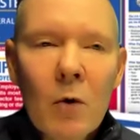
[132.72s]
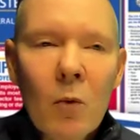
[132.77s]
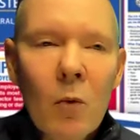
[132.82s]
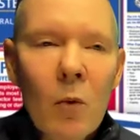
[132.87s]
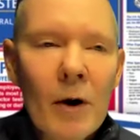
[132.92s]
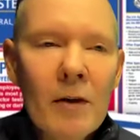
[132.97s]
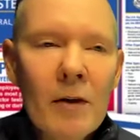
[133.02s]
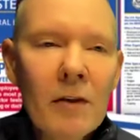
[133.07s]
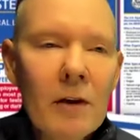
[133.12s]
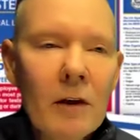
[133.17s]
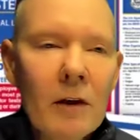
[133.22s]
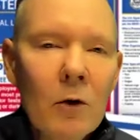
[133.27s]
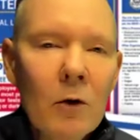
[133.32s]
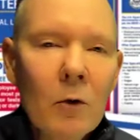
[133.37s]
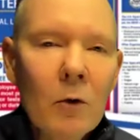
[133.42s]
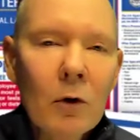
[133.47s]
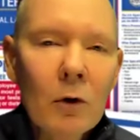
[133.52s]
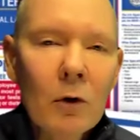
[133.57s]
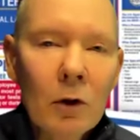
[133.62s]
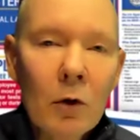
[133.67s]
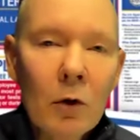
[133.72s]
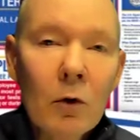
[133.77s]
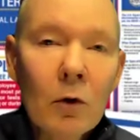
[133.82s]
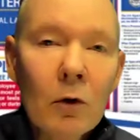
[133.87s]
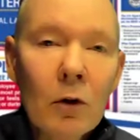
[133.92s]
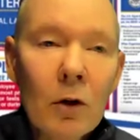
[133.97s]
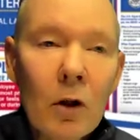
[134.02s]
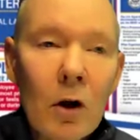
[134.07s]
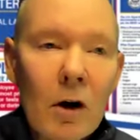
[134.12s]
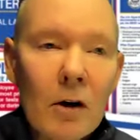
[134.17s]
with your
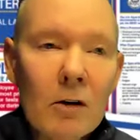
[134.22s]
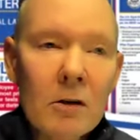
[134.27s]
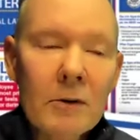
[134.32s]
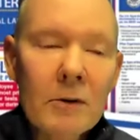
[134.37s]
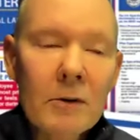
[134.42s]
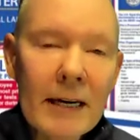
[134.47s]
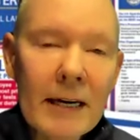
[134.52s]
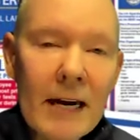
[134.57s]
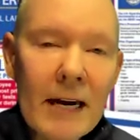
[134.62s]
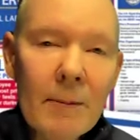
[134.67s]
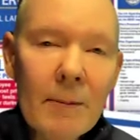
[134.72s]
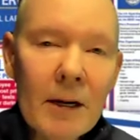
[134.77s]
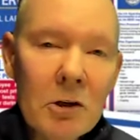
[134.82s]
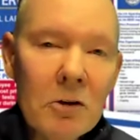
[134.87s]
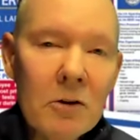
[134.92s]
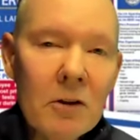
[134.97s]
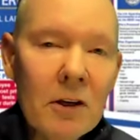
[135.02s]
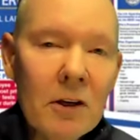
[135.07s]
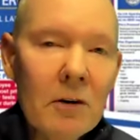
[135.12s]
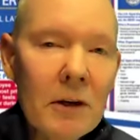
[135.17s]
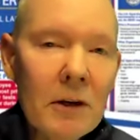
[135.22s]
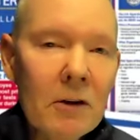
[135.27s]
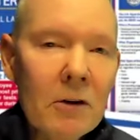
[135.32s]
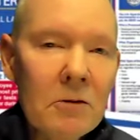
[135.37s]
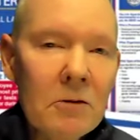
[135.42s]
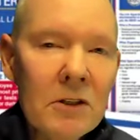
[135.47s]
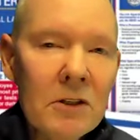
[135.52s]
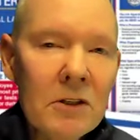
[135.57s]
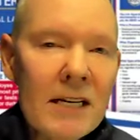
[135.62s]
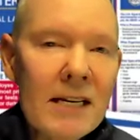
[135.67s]
local law. So again, make sure that you're either
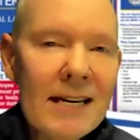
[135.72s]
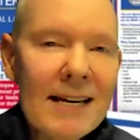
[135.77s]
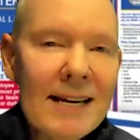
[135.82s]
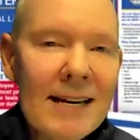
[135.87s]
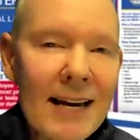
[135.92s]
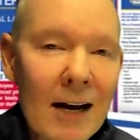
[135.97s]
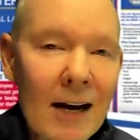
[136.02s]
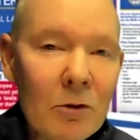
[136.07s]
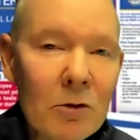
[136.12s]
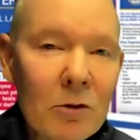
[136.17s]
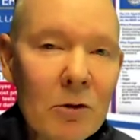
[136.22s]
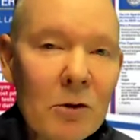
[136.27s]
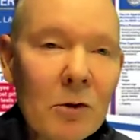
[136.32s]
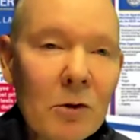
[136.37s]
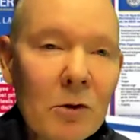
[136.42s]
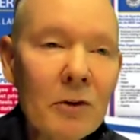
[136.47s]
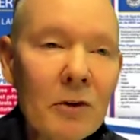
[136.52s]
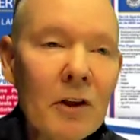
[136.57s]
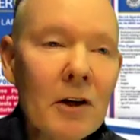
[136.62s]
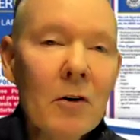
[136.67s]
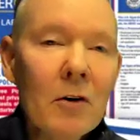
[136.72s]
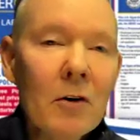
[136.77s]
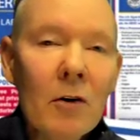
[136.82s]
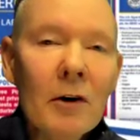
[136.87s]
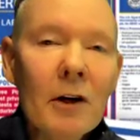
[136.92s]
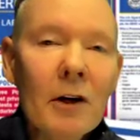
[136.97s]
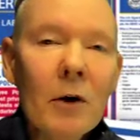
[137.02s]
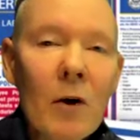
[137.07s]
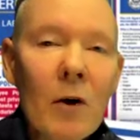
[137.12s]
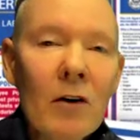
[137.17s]
seeking counsel or that you're
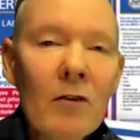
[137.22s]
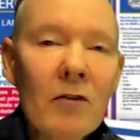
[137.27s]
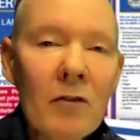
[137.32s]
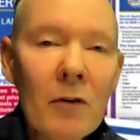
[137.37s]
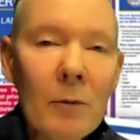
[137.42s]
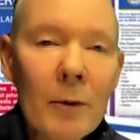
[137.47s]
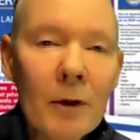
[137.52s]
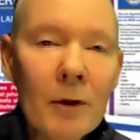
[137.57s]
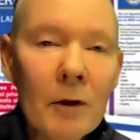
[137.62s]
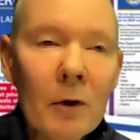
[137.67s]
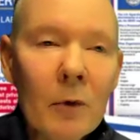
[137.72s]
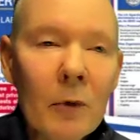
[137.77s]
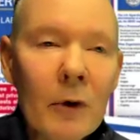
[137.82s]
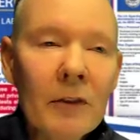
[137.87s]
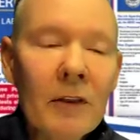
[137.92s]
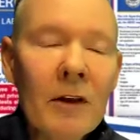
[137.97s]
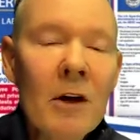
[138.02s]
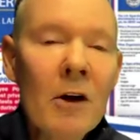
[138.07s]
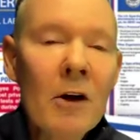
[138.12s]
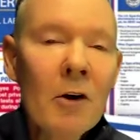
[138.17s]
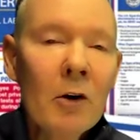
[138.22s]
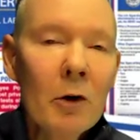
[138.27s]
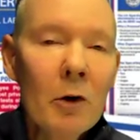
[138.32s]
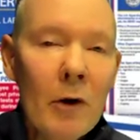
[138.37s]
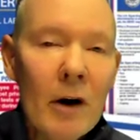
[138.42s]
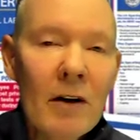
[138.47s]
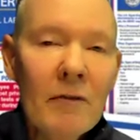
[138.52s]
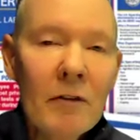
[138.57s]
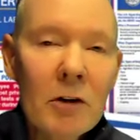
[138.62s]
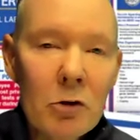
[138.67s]
already well familiar with, where you
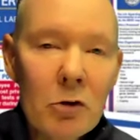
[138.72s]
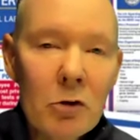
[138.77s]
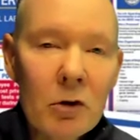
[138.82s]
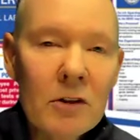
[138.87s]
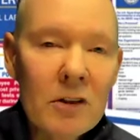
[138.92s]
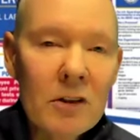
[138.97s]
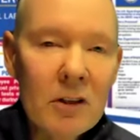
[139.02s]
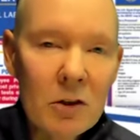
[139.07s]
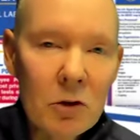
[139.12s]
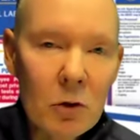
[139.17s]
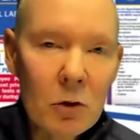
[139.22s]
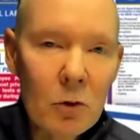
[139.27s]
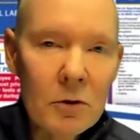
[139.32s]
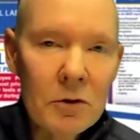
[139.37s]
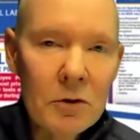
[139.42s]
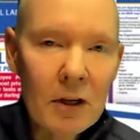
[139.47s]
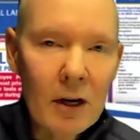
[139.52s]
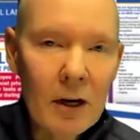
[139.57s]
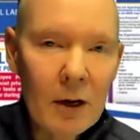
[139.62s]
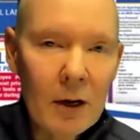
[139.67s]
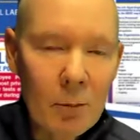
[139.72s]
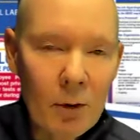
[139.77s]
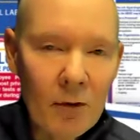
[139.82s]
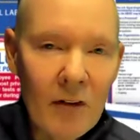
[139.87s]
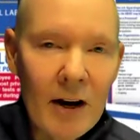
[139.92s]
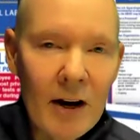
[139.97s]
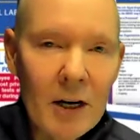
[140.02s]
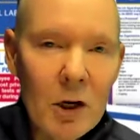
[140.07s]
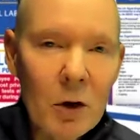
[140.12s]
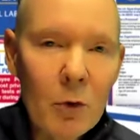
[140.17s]
have a trusted source that can
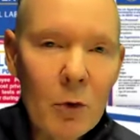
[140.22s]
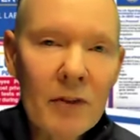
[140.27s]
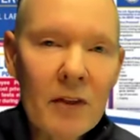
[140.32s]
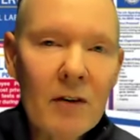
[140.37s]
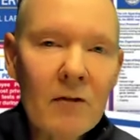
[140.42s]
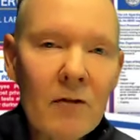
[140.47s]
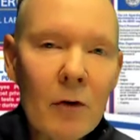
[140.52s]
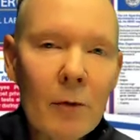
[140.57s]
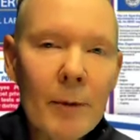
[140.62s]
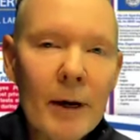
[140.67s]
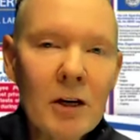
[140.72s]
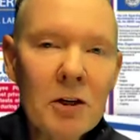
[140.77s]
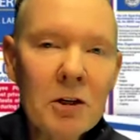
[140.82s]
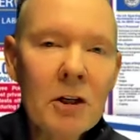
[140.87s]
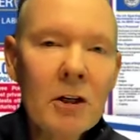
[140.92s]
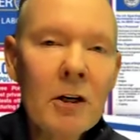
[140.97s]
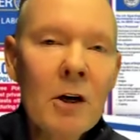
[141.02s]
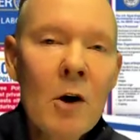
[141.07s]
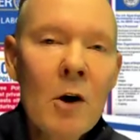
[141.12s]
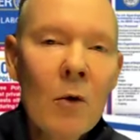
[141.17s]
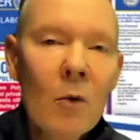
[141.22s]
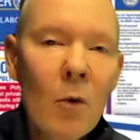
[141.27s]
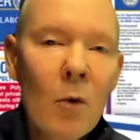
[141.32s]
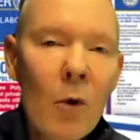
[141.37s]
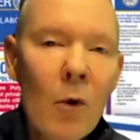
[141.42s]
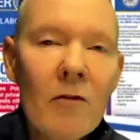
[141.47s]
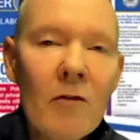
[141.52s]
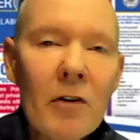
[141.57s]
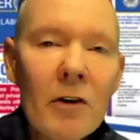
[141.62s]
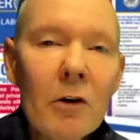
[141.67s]
provide you with information
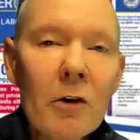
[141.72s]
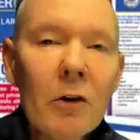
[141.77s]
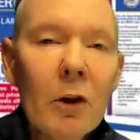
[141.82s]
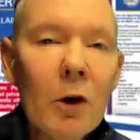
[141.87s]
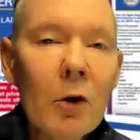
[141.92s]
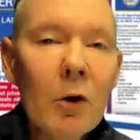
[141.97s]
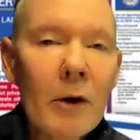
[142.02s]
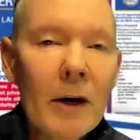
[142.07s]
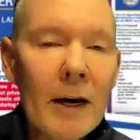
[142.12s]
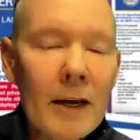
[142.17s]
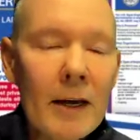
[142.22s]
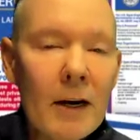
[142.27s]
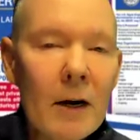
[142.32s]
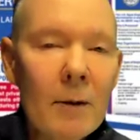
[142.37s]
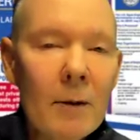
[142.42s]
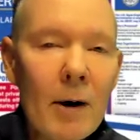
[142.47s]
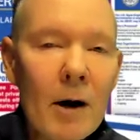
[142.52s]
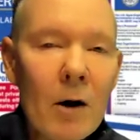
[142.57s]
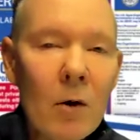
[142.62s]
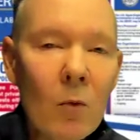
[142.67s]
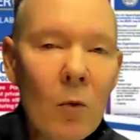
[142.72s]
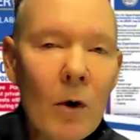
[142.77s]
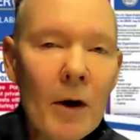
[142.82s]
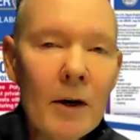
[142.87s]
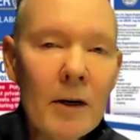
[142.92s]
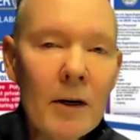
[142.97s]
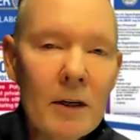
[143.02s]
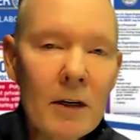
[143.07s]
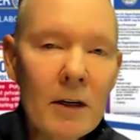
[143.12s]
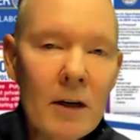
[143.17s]
wherever you're located about
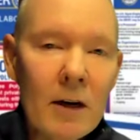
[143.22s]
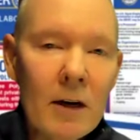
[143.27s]
what